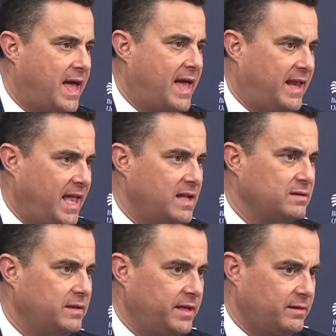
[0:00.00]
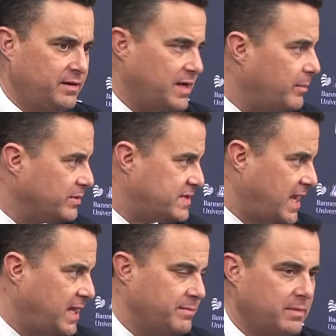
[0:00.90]
at handling the double
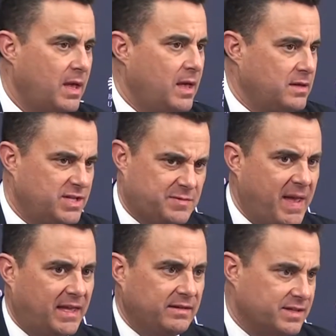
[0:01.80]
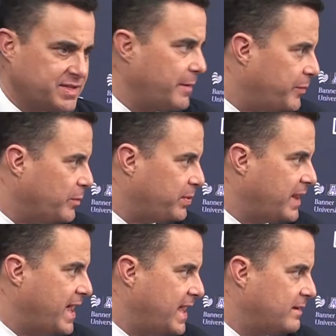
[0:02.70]
team, just making the simple
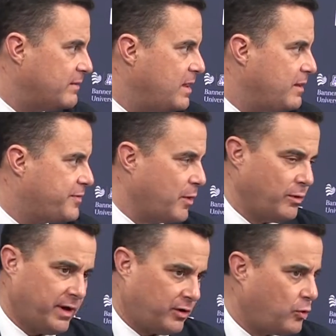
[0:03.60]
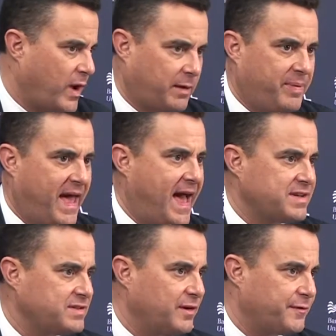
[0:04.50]
play, throwing a quick
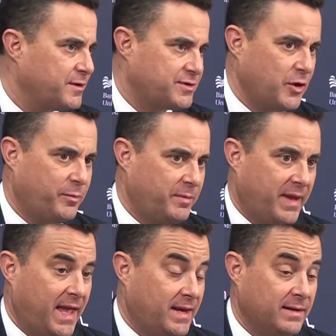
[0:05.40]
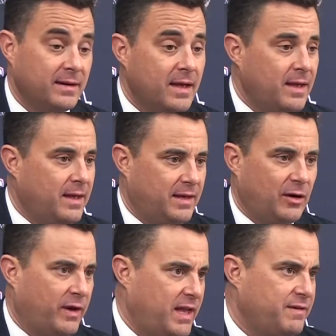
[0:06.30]
pass to the first open man.
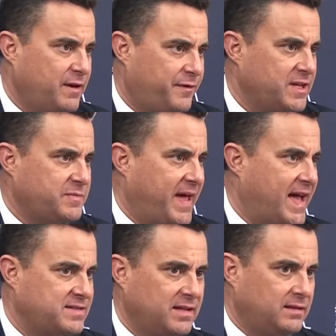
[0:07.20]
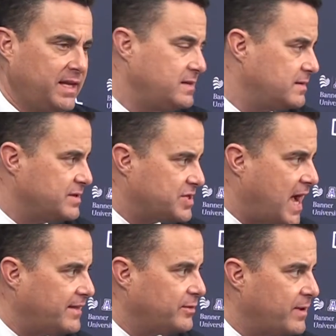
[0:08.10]
And even if his pass didn't lead to the
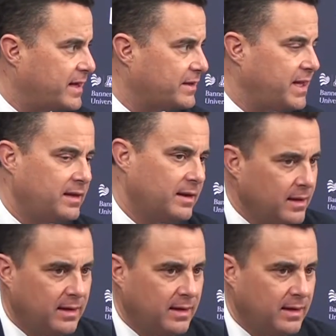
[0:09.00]
shot directly,